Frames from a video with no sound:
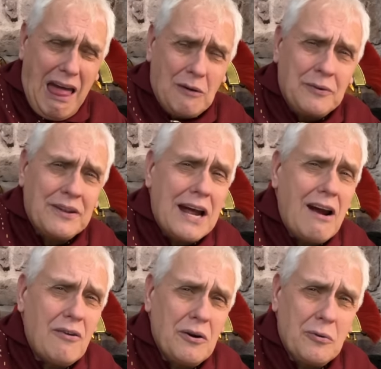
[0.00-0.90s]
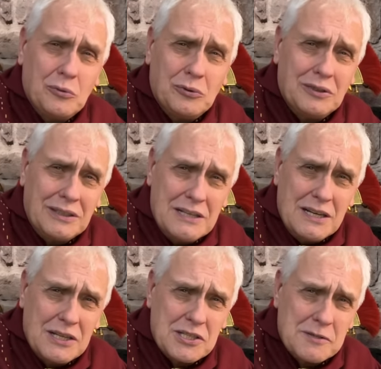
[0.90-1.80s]
with an arrow or
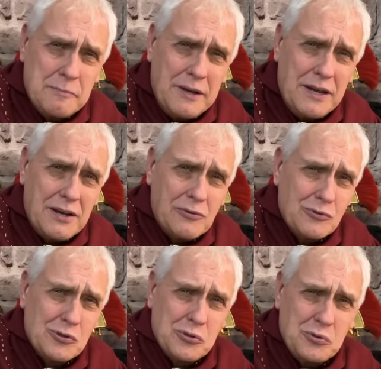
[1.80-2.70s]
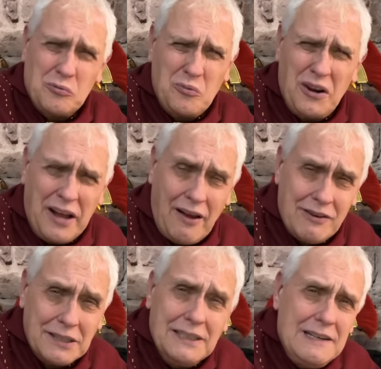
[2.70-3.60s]
a spear or sword,
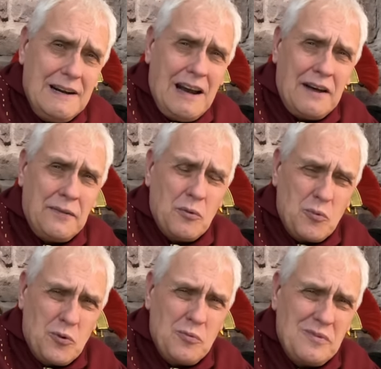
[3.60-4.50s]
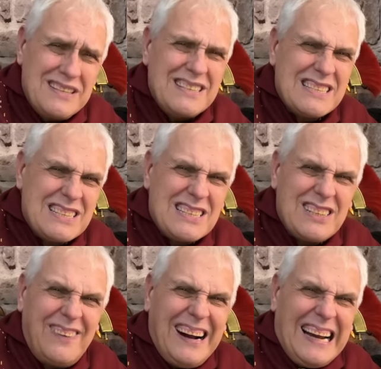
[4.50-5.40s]
whatever, and the wound is
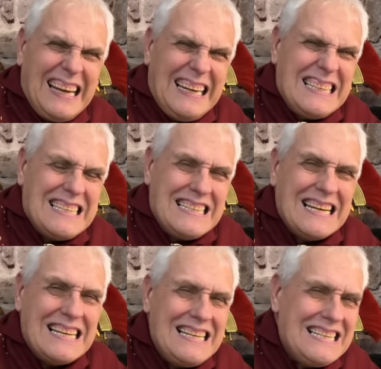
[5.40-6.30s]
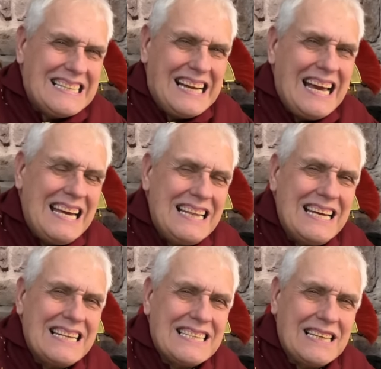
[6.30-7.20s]
coagulating, they need to get in
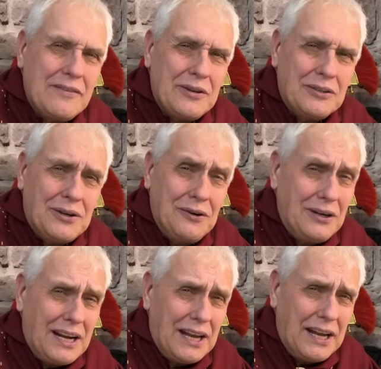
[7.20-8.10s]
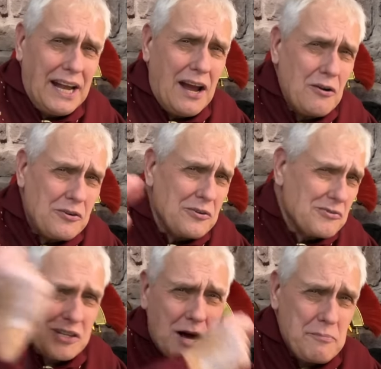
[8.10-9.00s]
there to give it a good clean out. You
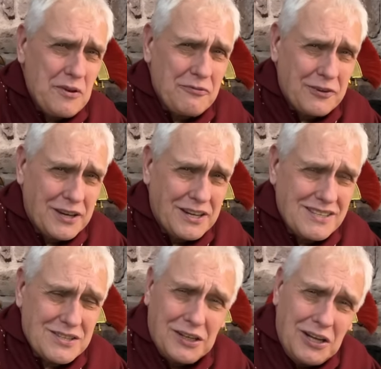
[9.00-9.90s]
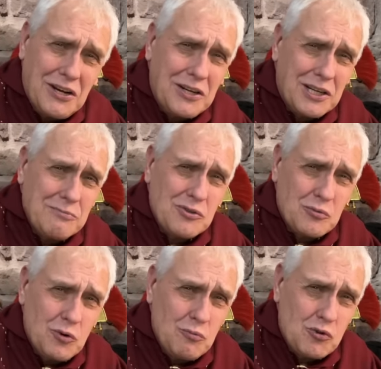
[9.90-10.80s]
snap your fingers and along comes the
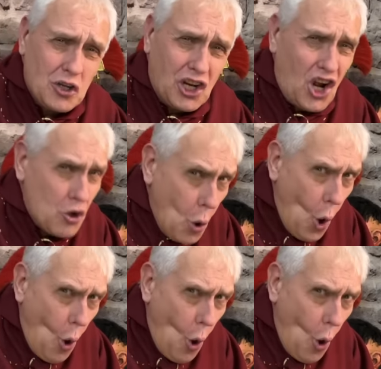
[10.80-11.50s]
wound sucker and